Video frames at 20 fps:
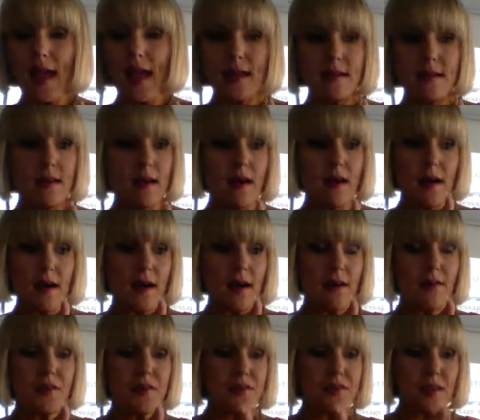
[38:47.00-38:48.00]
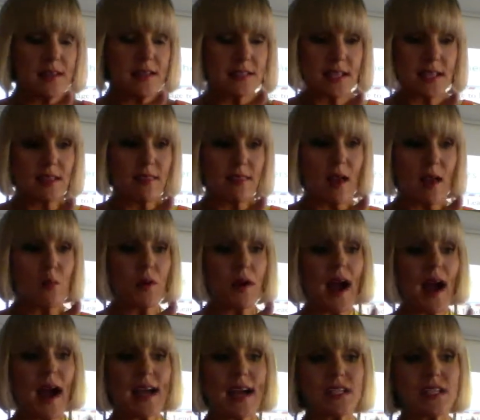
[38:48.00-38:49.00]
and other things like that,
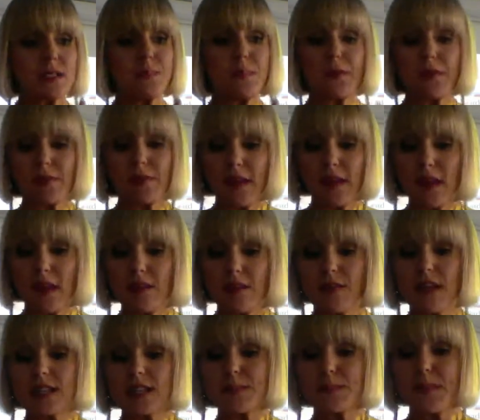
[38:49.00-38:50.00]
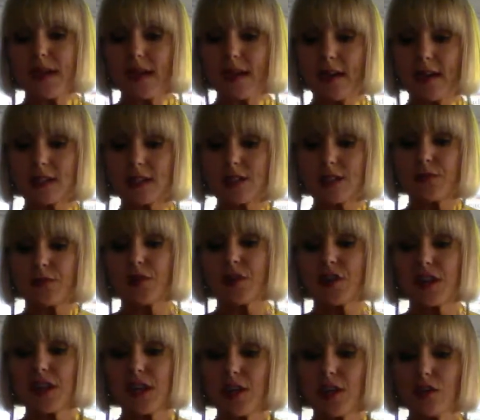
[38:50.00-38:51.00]
where I just believe it's because for
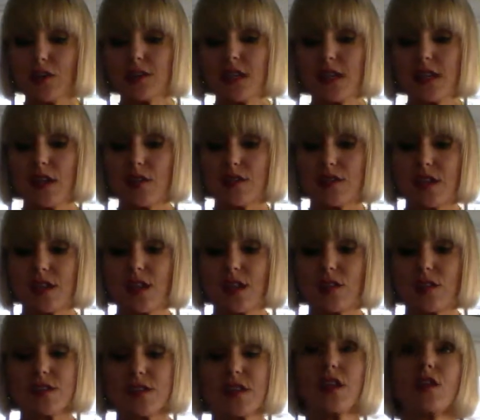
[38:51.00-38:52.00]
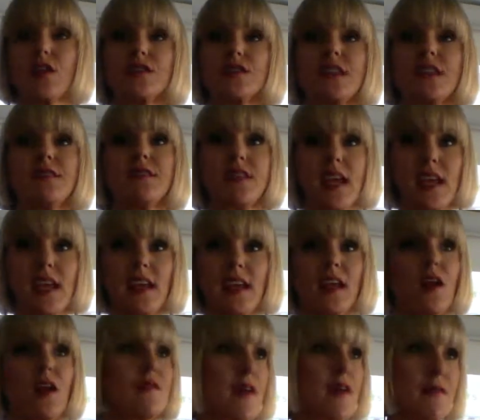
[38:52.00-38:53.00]
years and years and years and years, they've taken
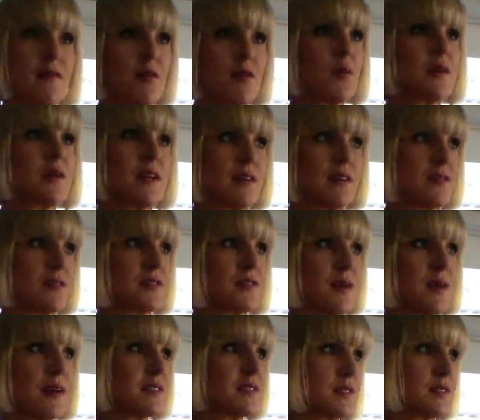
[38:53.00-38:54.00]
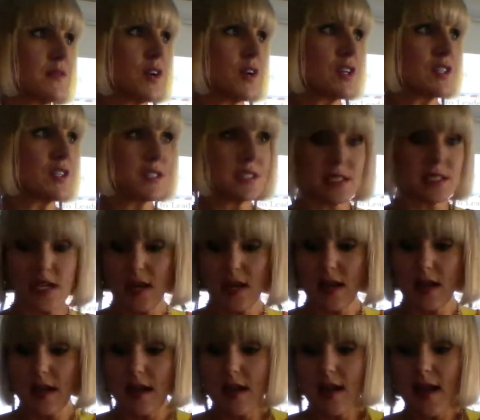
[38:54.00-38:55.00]
care of everyone else first.
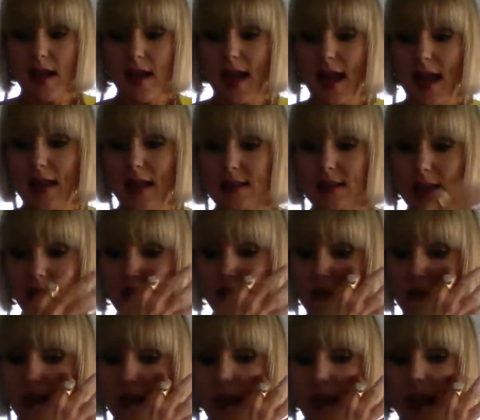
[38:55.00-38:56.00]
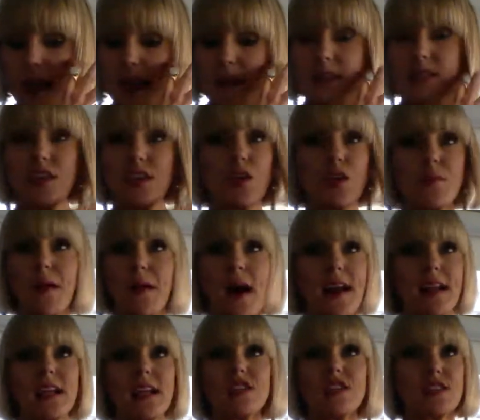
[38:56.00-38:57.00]
And in the end, your
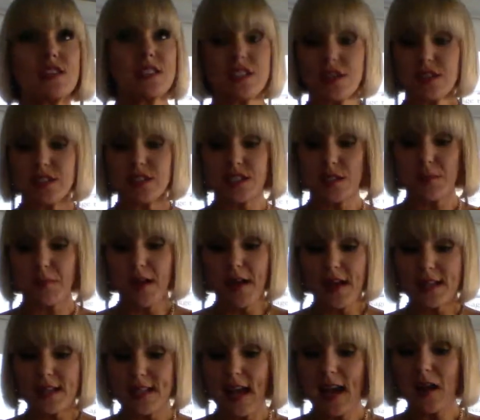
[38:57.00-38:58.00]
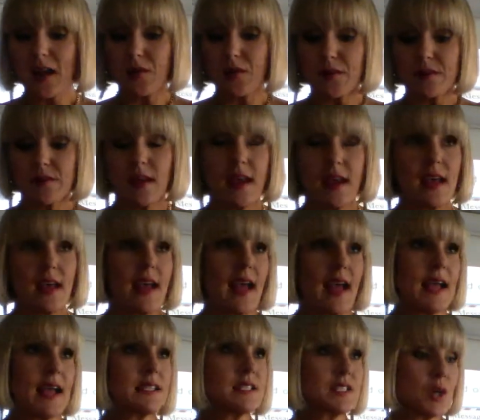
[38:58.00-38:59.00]
body just starts to break down.
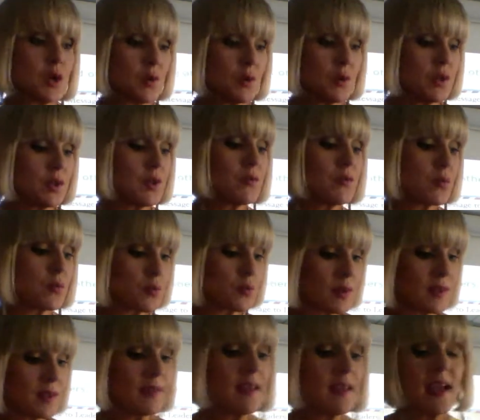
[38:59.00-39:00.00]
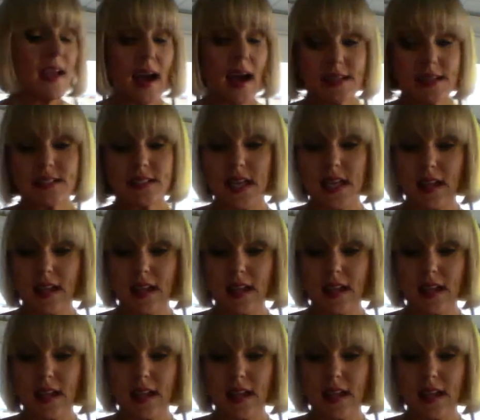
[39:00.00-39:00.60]
And so you've really got to take